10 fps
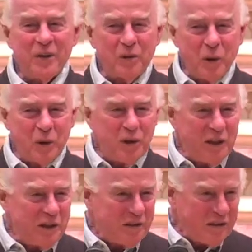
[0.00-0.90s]
rolled in
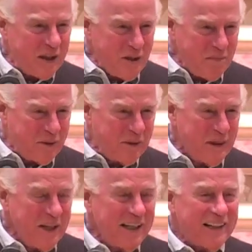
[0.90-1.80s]
his sleep.
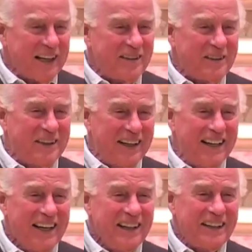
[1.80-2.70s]

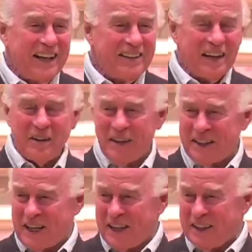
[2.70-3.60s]
That's how I
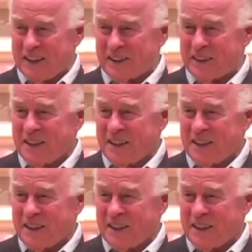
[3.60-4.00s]
got here.